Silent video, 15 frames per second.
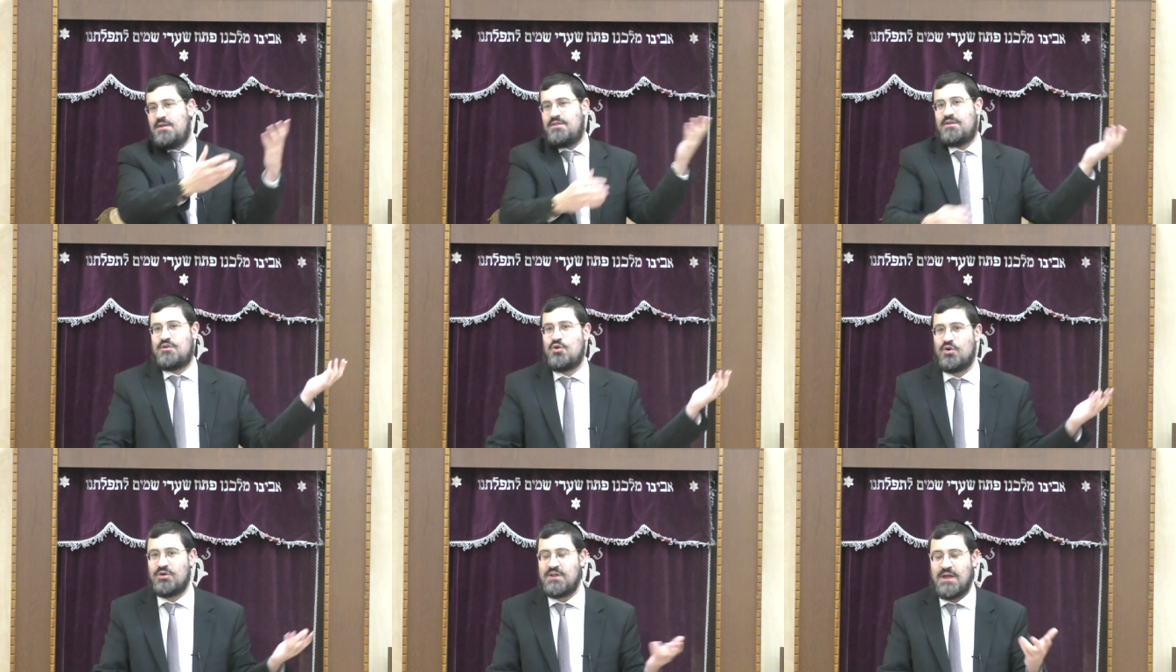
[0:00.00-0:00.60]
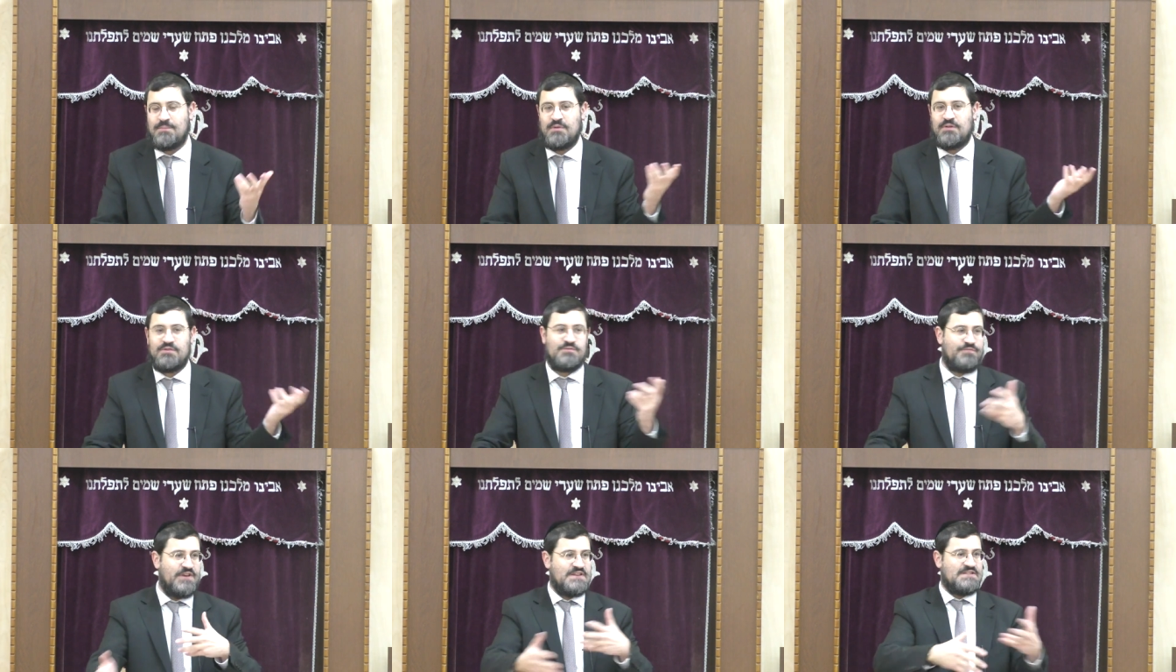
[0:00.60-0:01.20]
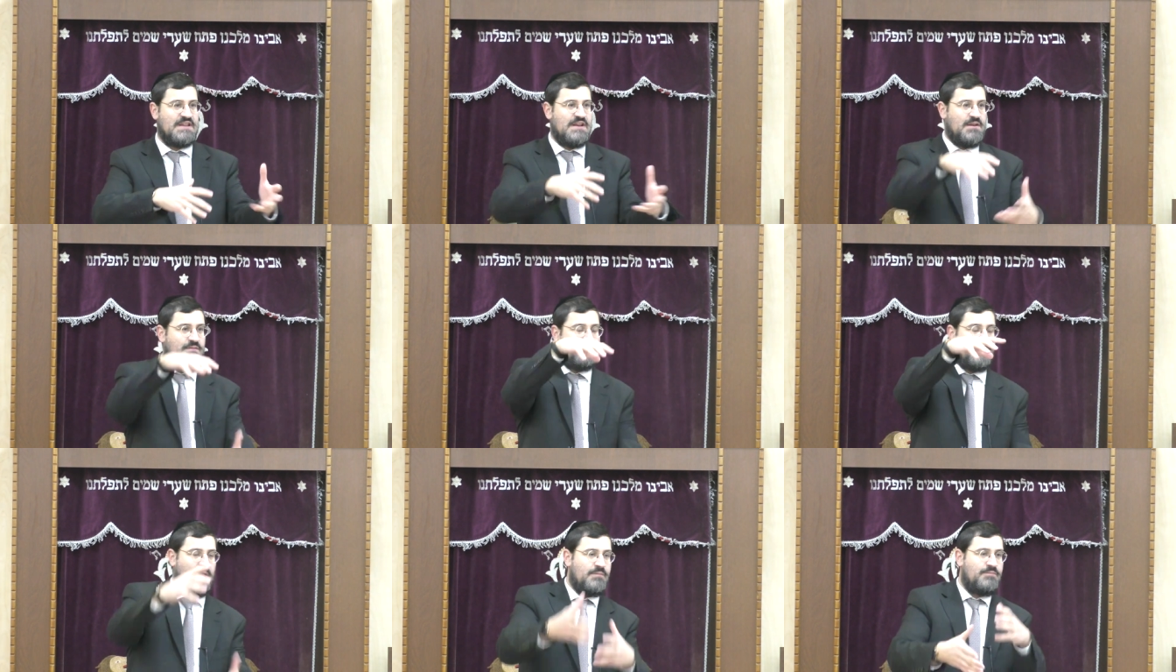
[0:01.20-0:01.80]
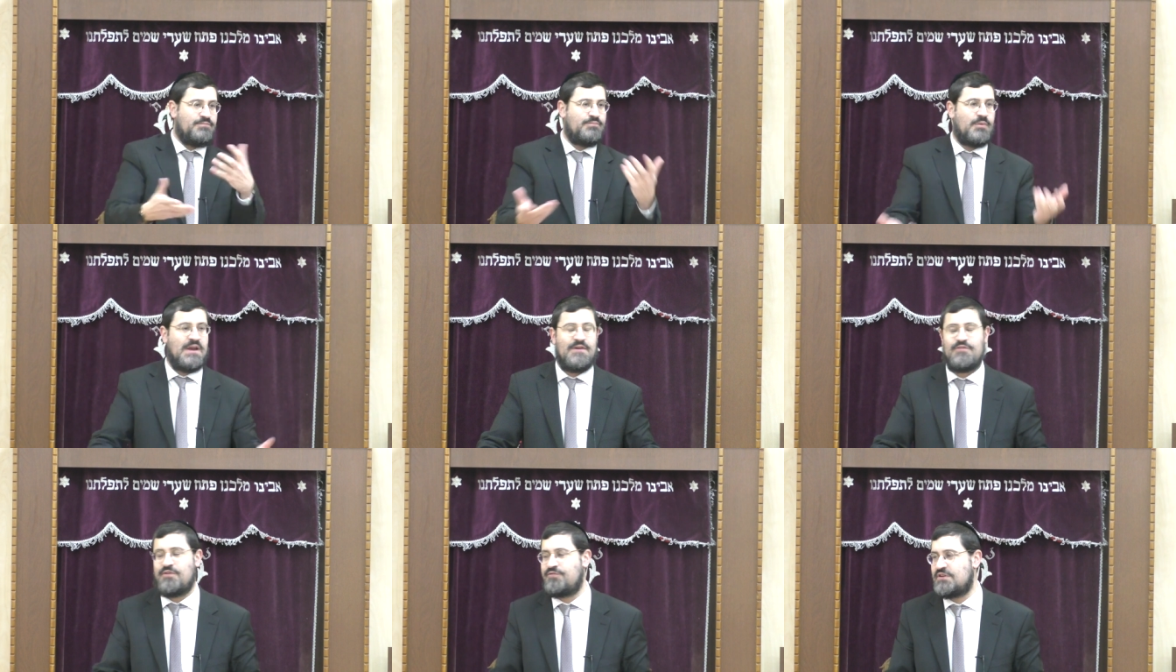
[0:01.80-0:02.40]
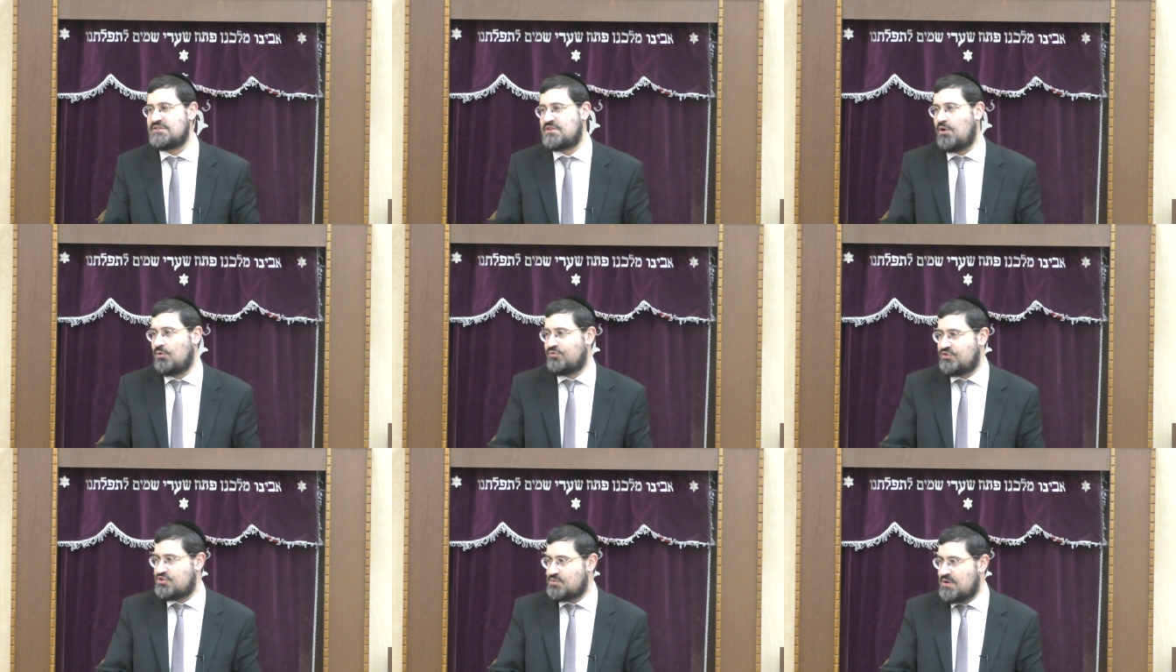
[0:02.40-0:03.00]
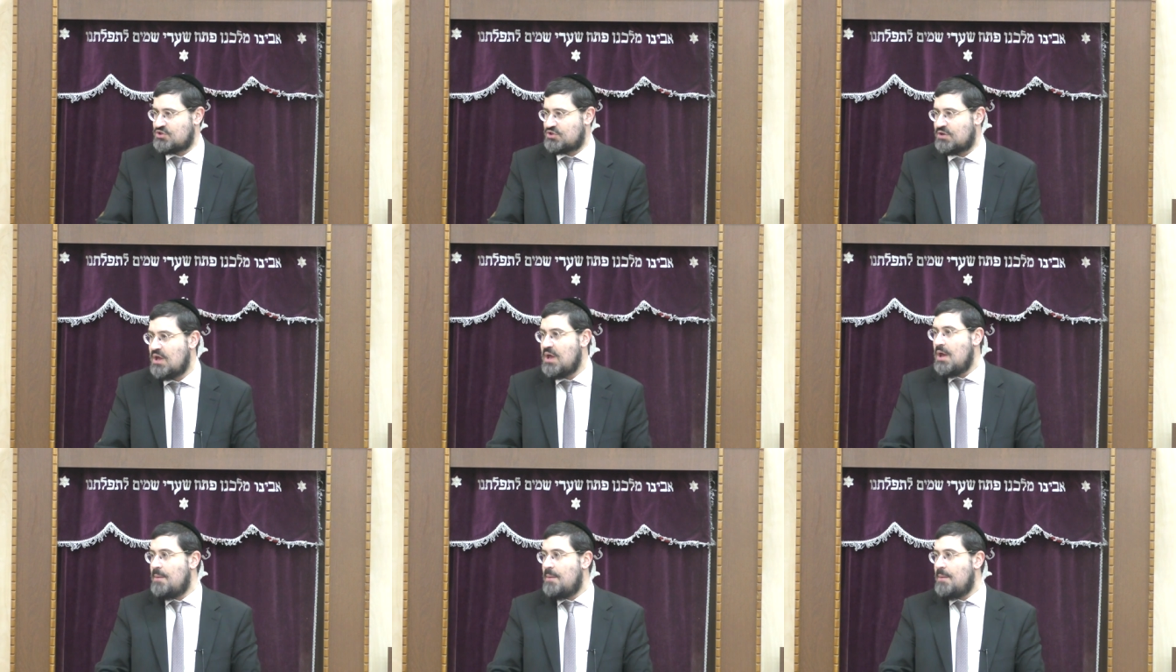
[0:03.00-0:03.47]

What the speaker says: the cook came and fixed it and whatever, fixed the whole situation.